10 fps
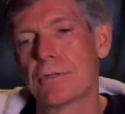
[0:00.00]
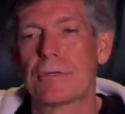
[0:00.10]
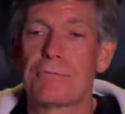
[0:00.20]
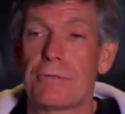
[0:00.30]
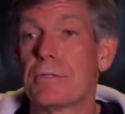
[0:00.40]
you're
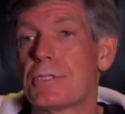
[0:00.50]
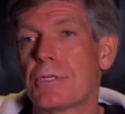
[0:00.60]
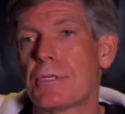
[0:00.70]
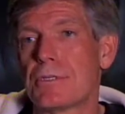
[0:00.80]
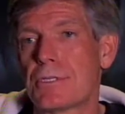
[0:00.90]
going to fill in
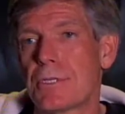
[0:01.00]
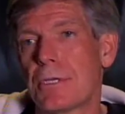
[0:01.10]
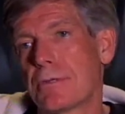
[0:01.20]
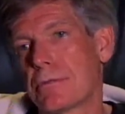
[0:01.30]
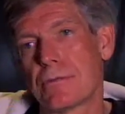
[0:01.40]
city and
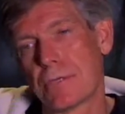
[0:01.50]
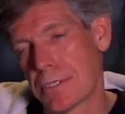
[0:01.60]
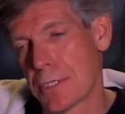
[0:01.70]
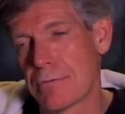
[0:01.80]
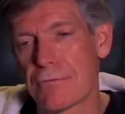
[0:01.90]
state and go
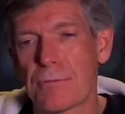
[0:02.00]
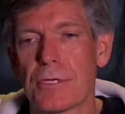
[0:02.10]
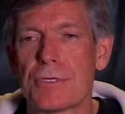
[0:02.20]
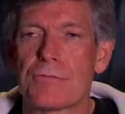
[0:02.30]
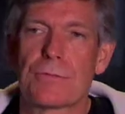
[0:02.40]
get that
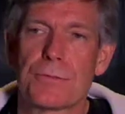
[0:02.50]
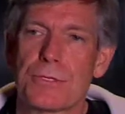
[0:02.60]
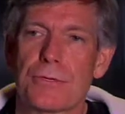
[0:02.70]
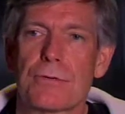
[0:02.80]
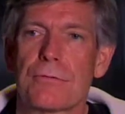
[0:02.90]
information from the
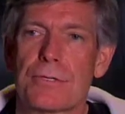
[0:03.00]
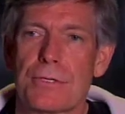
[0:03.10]
server.